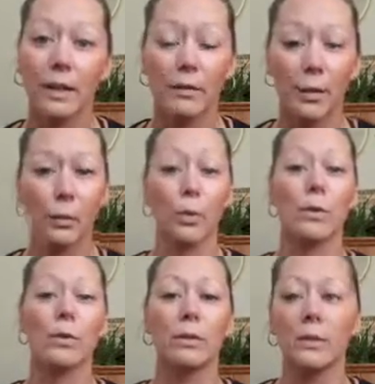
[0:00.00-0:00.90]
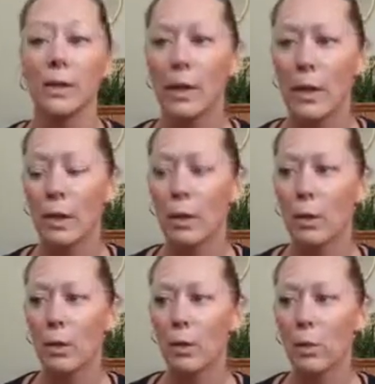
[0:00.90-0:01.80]
of our world,
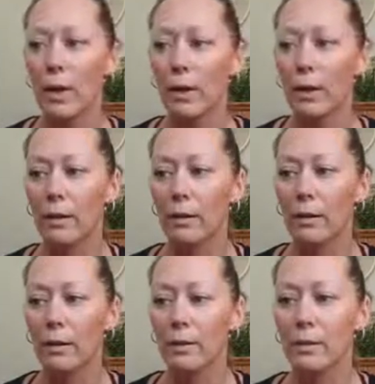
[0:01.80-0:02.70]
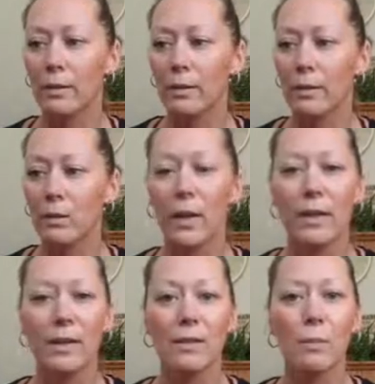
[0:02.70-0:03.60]
where what
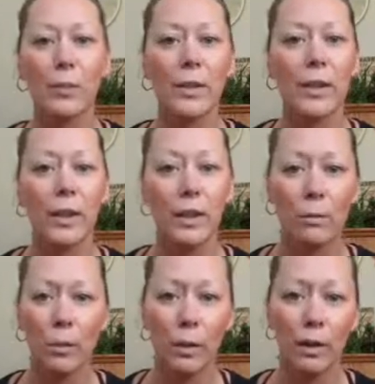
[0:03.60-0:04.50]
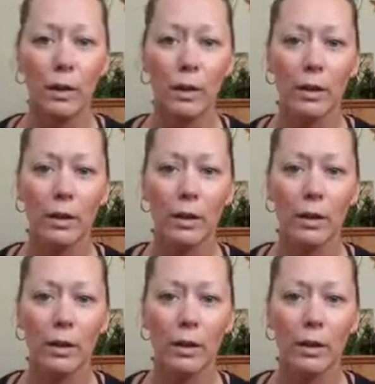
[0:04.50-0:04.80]
isn't working anymore